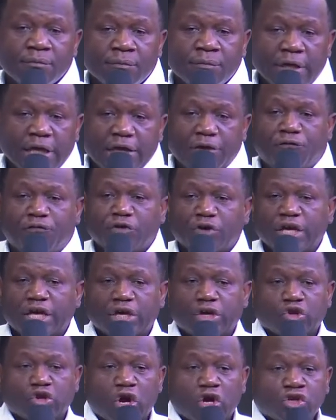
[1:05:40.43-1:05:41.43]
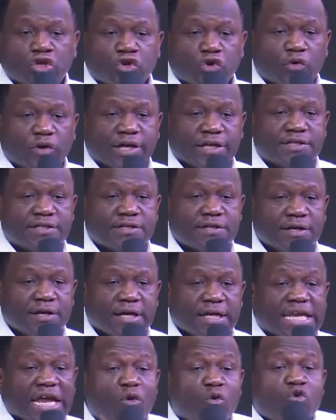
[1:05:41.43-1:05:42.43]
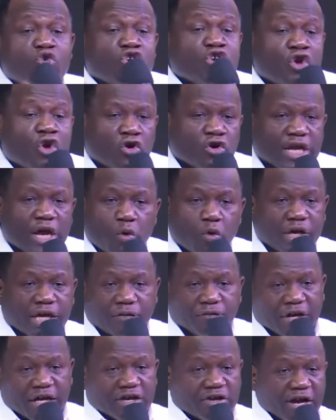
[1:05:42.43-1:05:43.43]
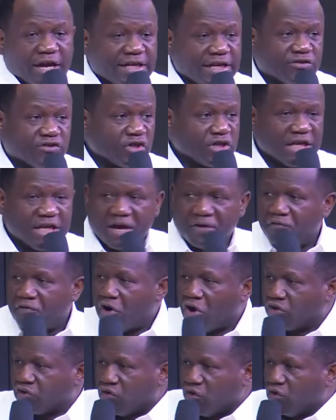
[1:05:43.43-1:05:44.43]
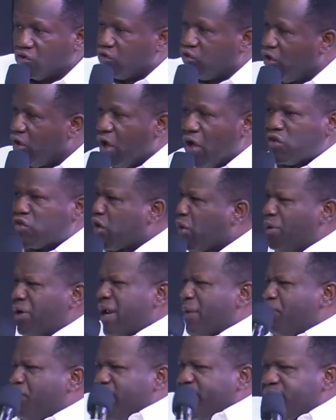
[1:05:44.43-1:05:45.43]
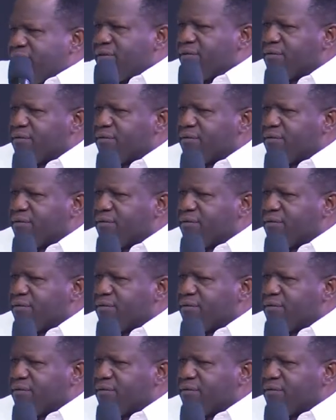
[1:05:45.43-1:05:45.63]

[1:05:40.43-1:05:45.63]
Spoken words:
If you don't do it, they won't know. They will give the credit to the devil or to some other person.